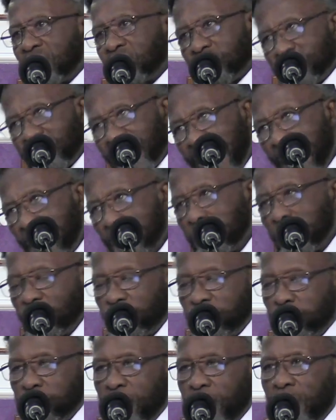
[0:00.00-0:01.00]

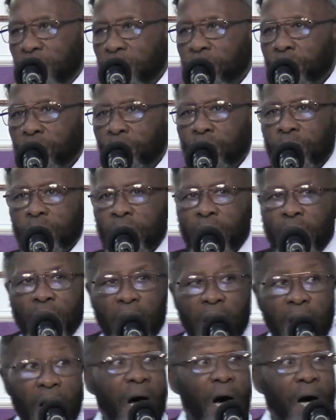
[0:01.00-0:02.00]
establishment
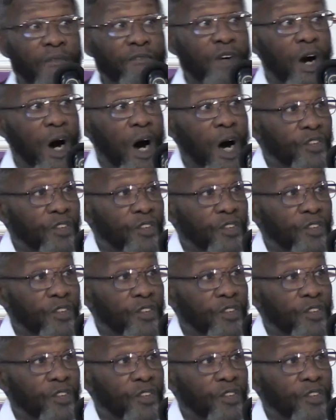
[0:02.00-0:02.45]
of